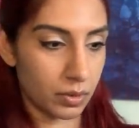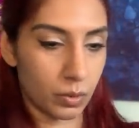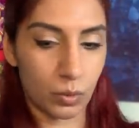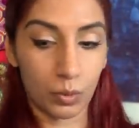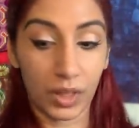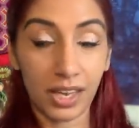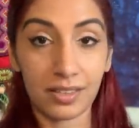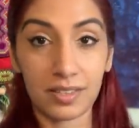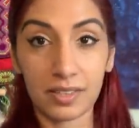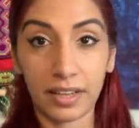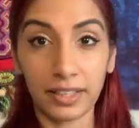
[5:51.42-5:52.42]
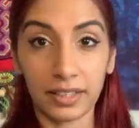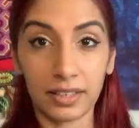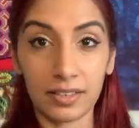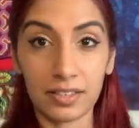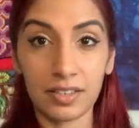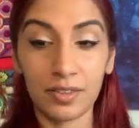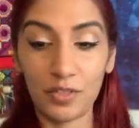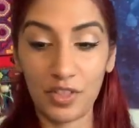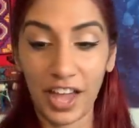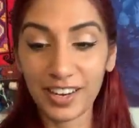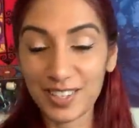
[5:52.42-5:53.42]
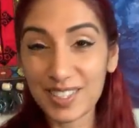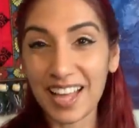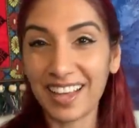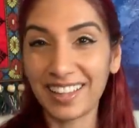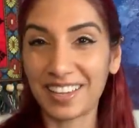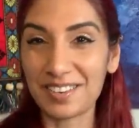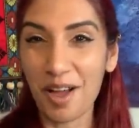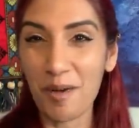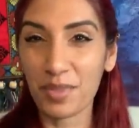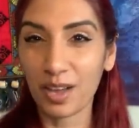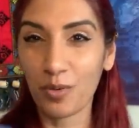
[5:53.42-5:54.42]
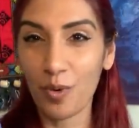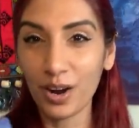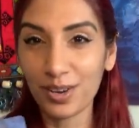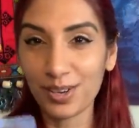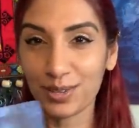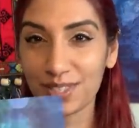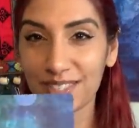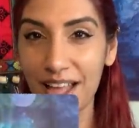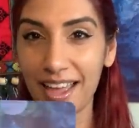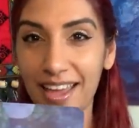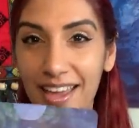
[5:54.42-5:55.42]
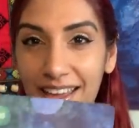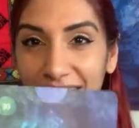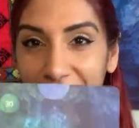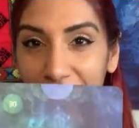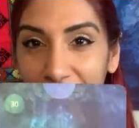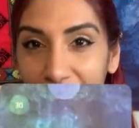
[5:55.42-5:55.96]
Oh, that is silent. That is silent. I'm like, what are you saying?